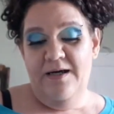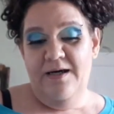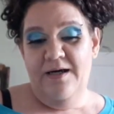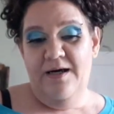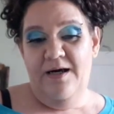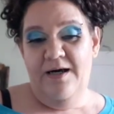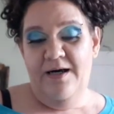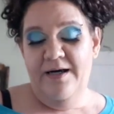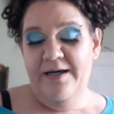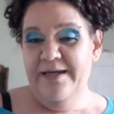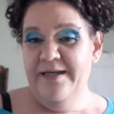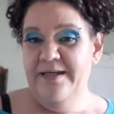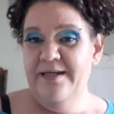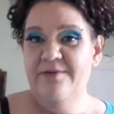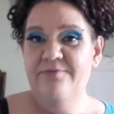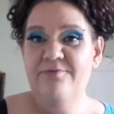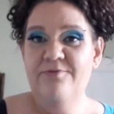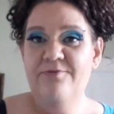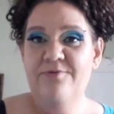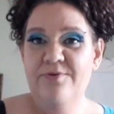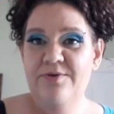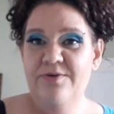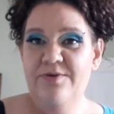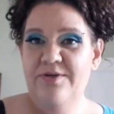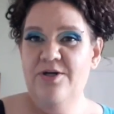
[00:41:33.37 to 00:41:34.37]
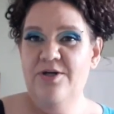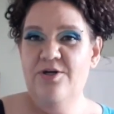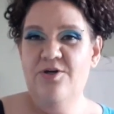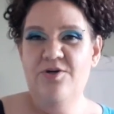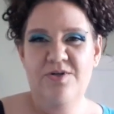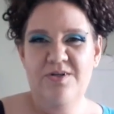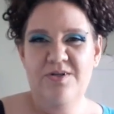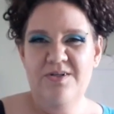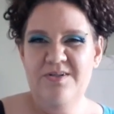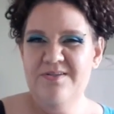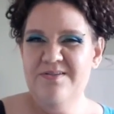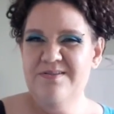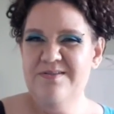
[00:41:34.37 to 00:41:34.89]
ain't never really
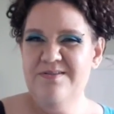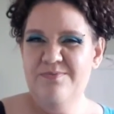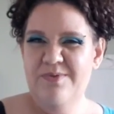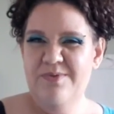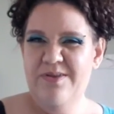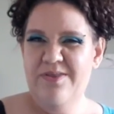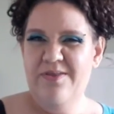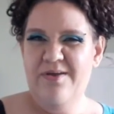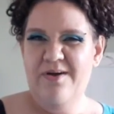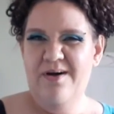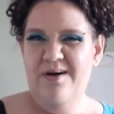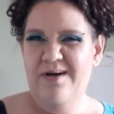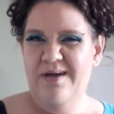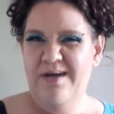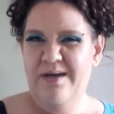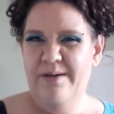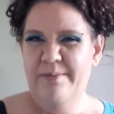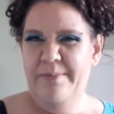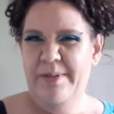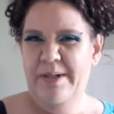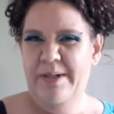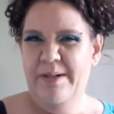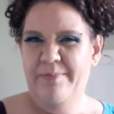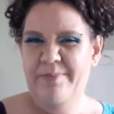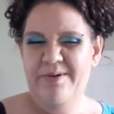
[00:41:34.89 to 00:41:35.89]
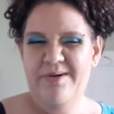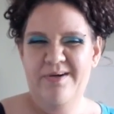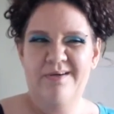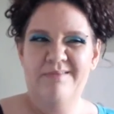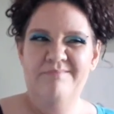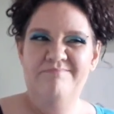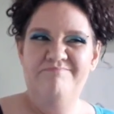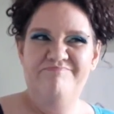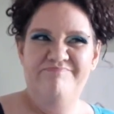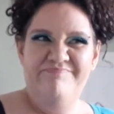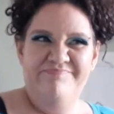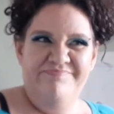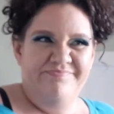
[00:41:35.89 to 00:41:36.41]
cooked with cayenne pepper,
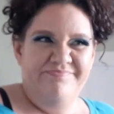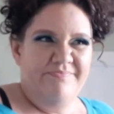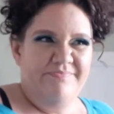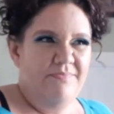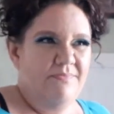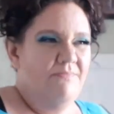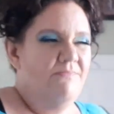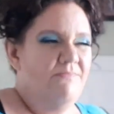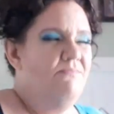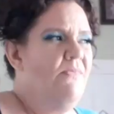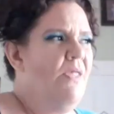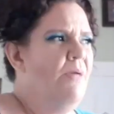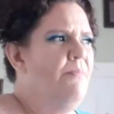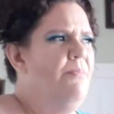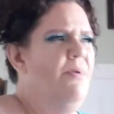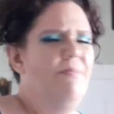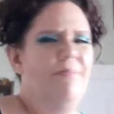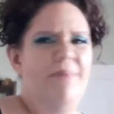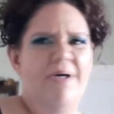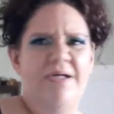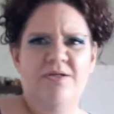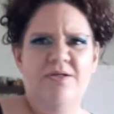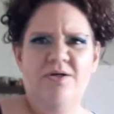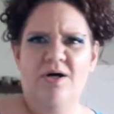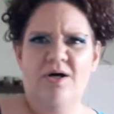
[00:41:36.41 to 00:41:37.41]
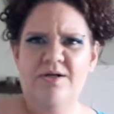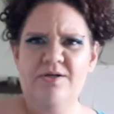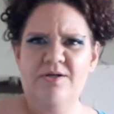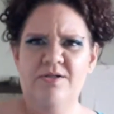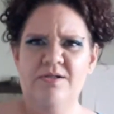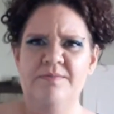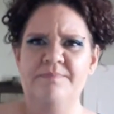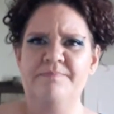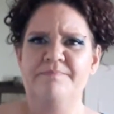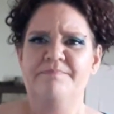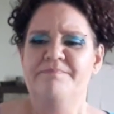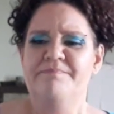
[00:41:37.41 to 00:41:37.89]
but my daughter,